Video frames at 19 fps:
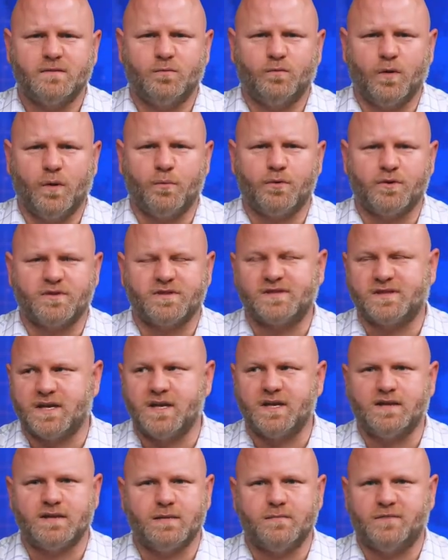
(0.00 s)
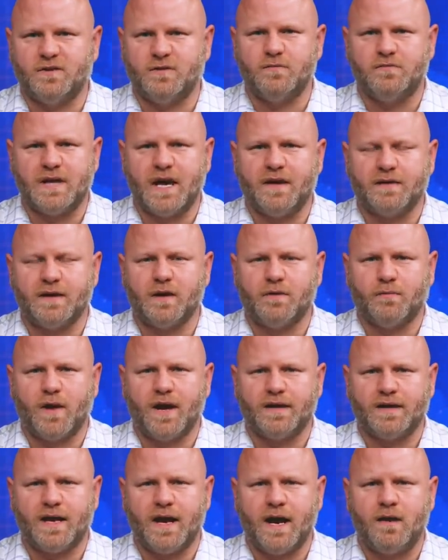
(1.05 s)
what we're seeing them do down there
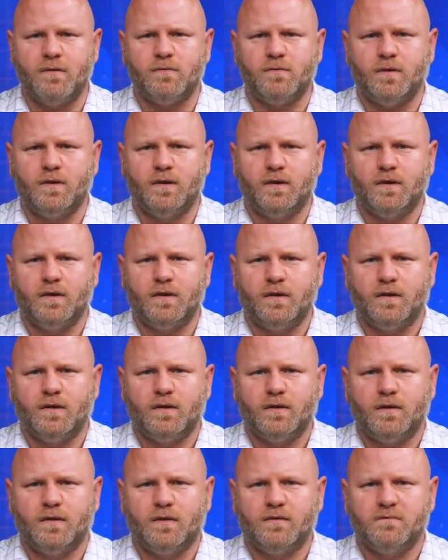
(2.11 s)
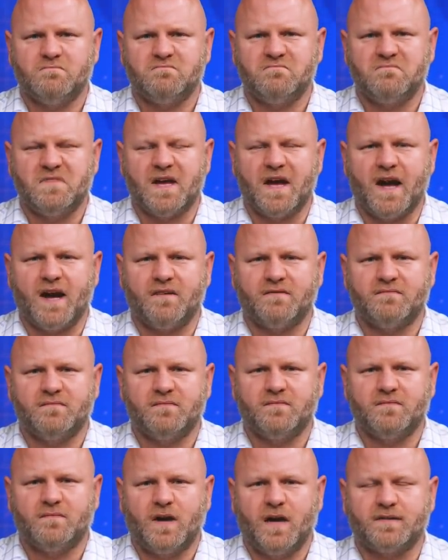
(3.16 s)
right now, yeah.
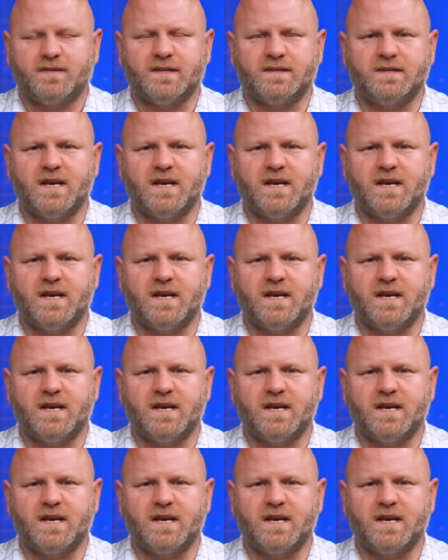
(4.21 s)
I think